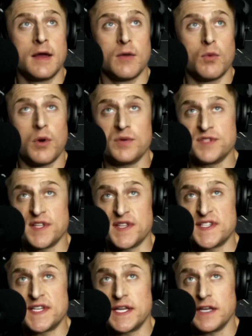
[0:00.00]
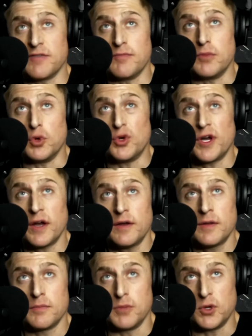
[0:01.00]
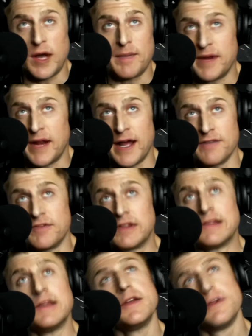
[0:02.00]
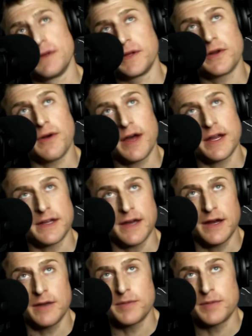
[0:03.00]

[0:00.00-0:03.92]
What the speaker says: what was it, the city of Bucha? I mean, I have literally no idea how to,